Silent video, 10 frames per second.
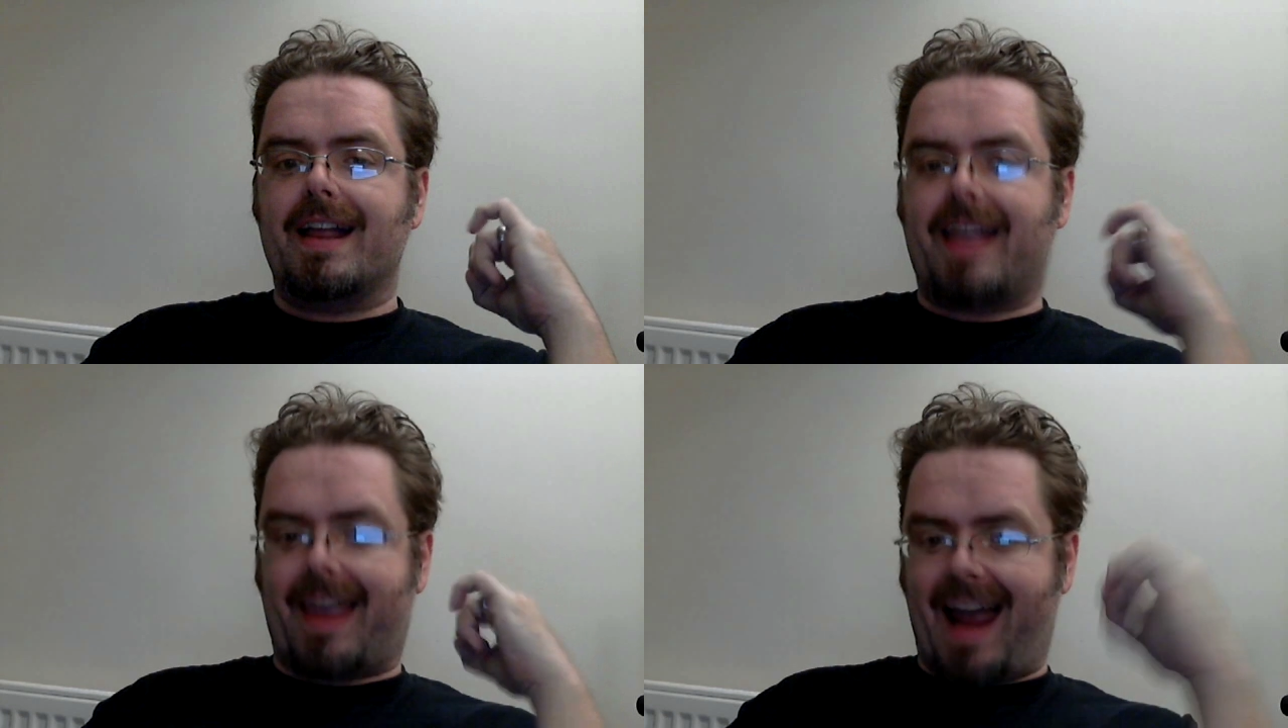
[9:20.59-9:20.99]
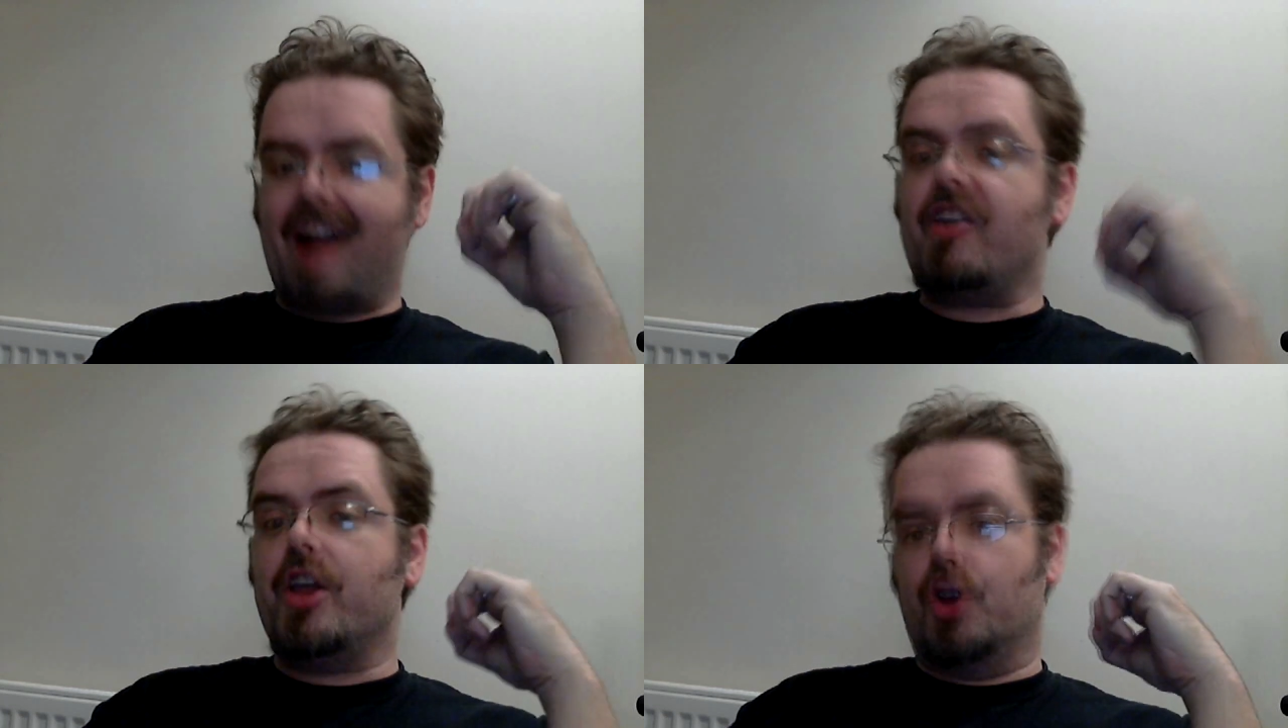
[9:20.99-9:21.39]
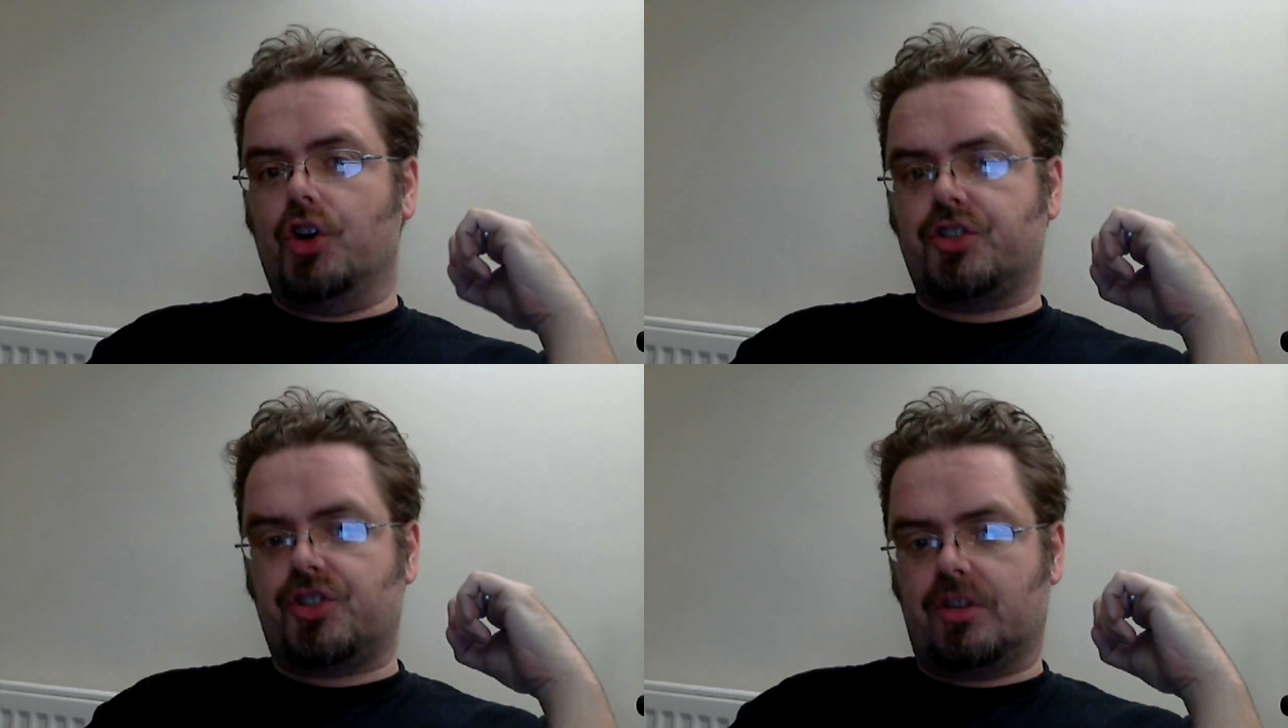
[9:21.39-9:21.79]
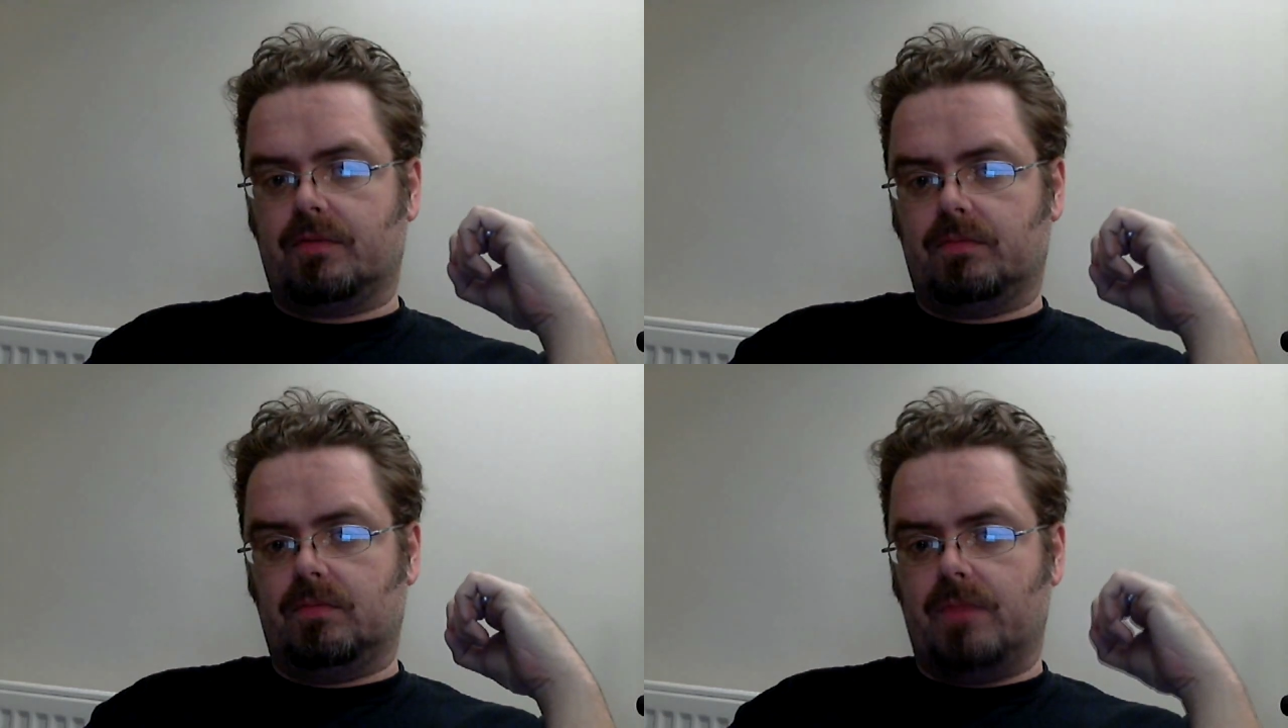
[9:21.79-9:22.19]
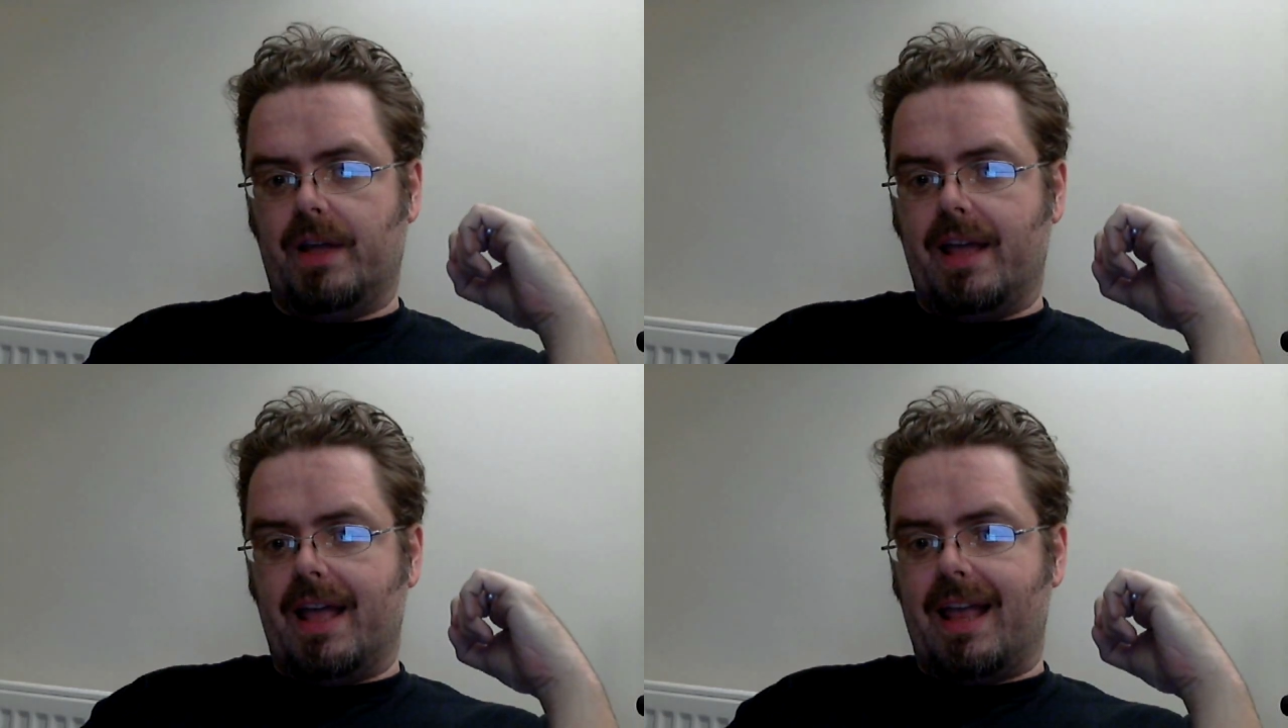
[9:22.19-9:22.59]
Karyote
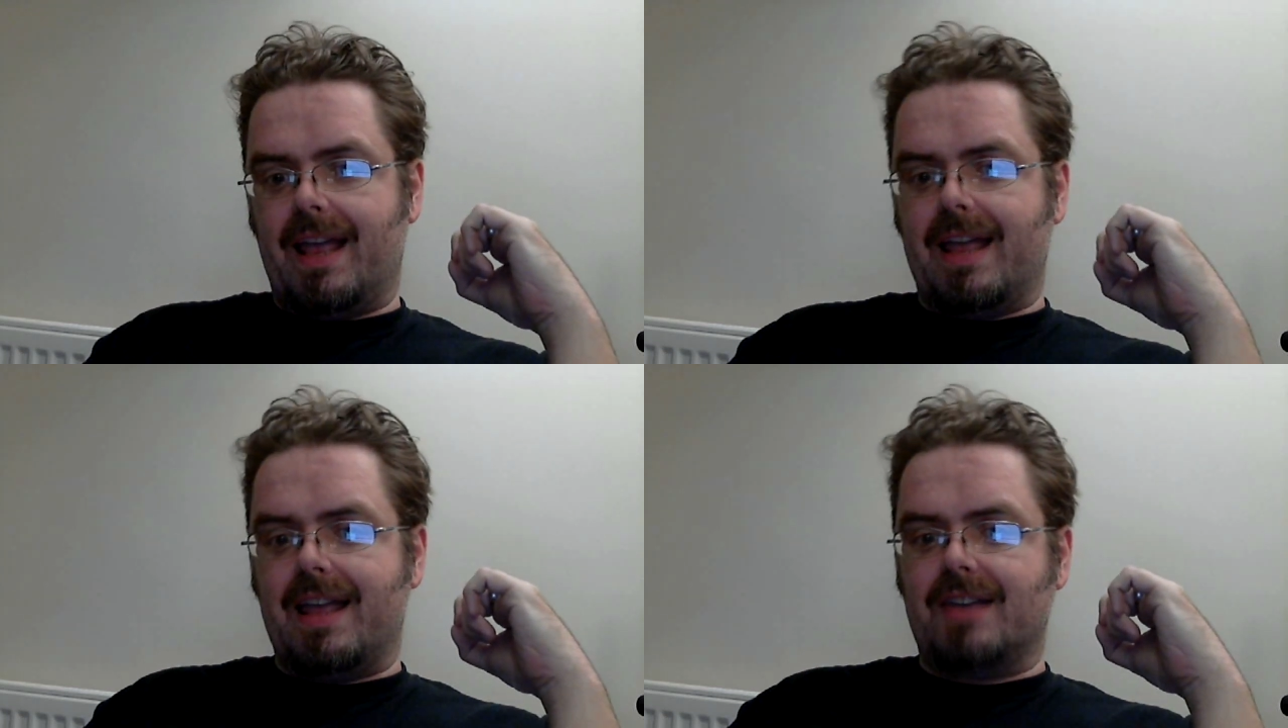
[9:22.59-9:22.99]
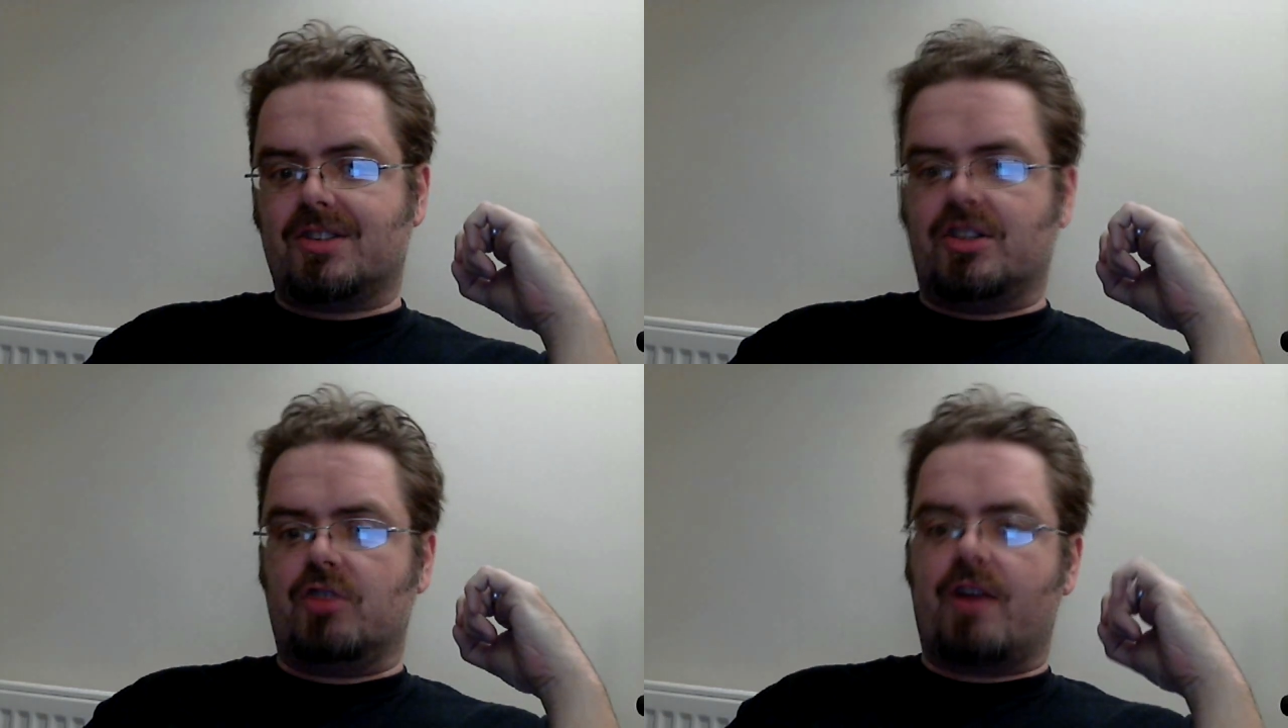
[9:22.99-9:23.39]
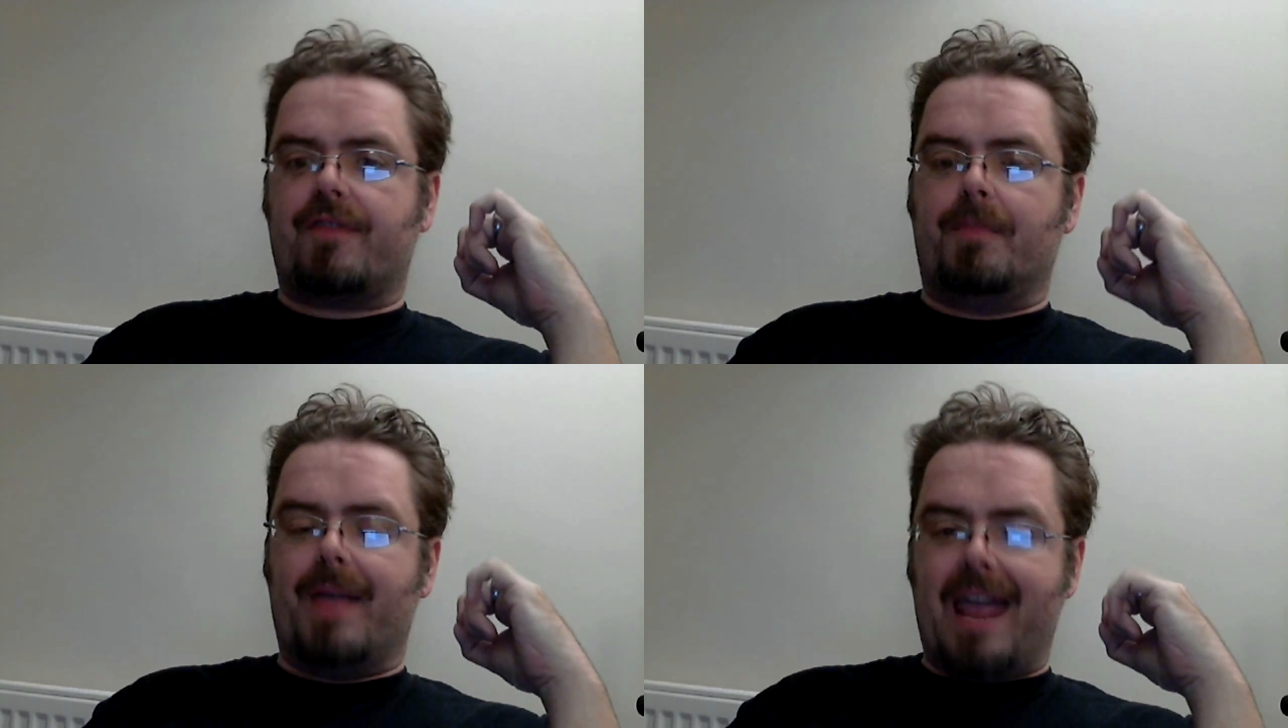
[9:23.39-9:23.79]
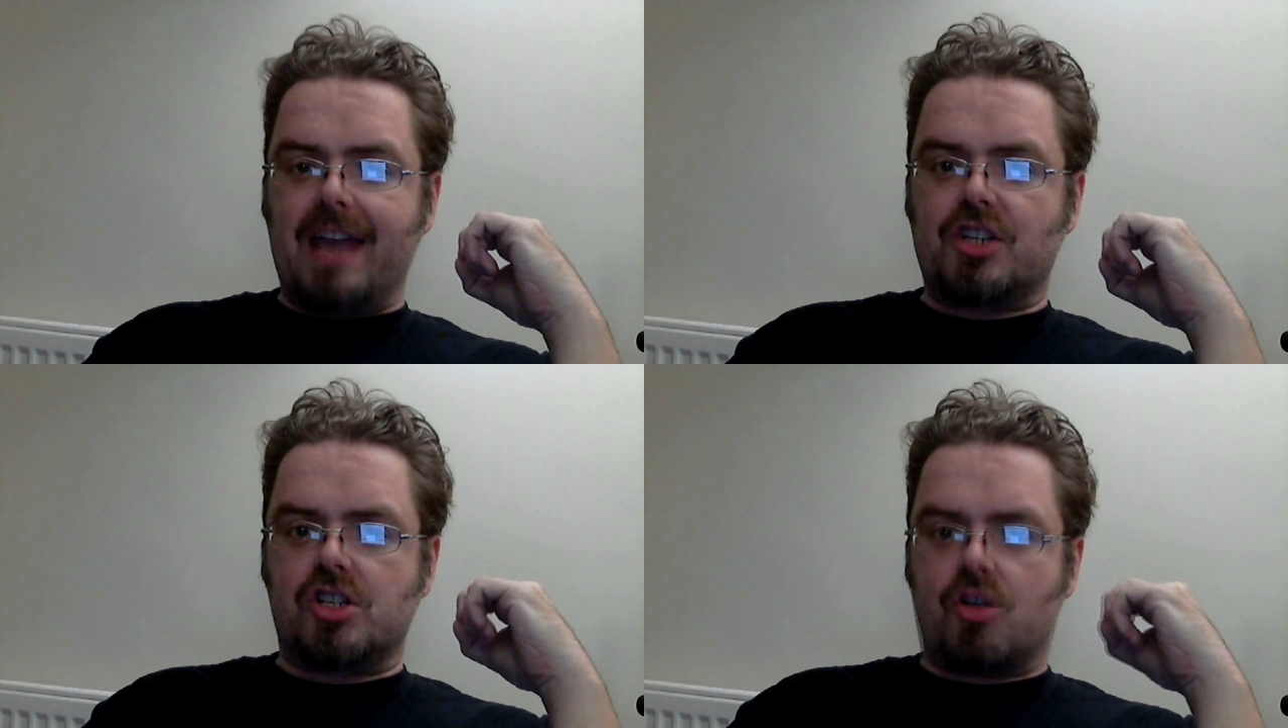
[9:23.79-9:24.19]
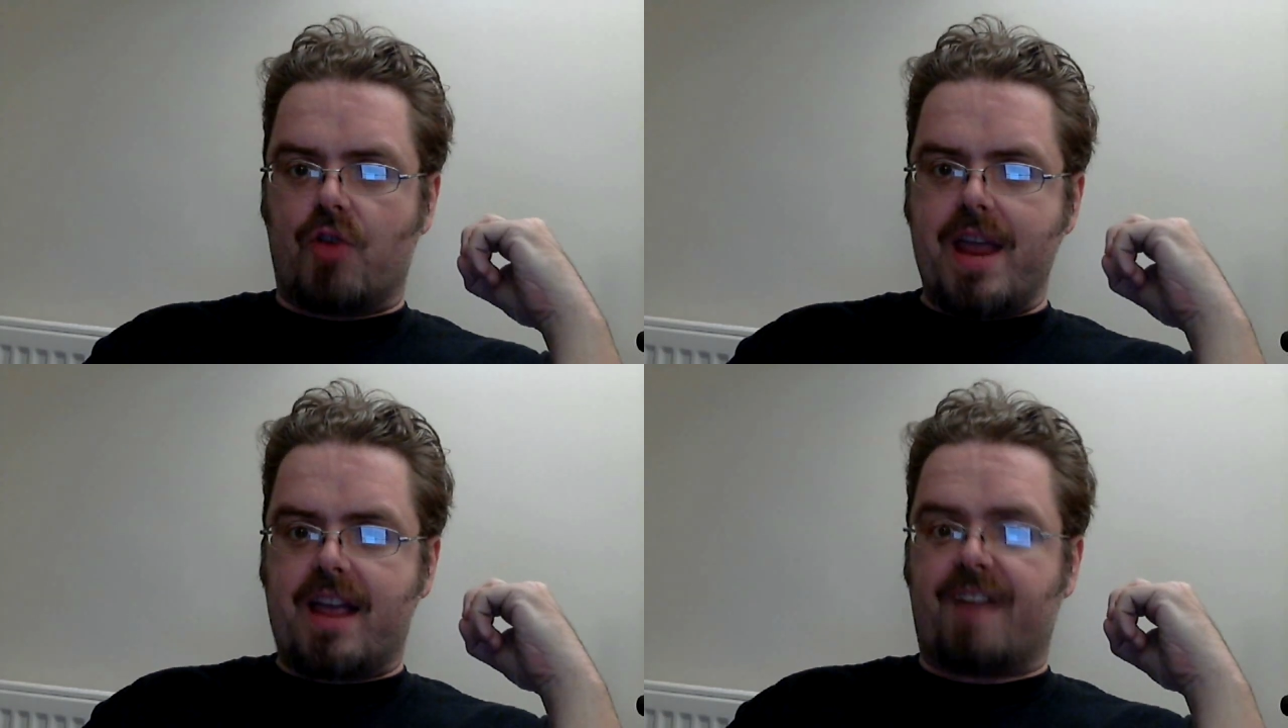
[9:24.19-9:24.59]
is derived from the ancient
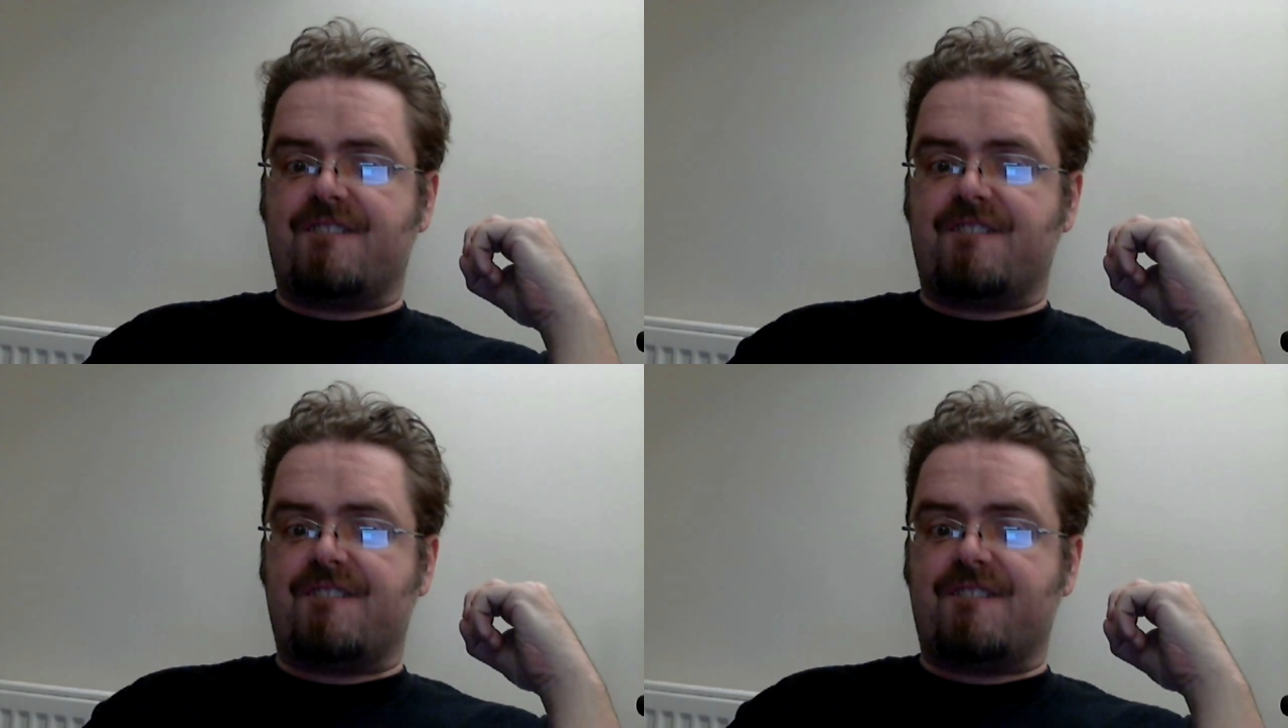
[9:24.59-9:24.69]
Greek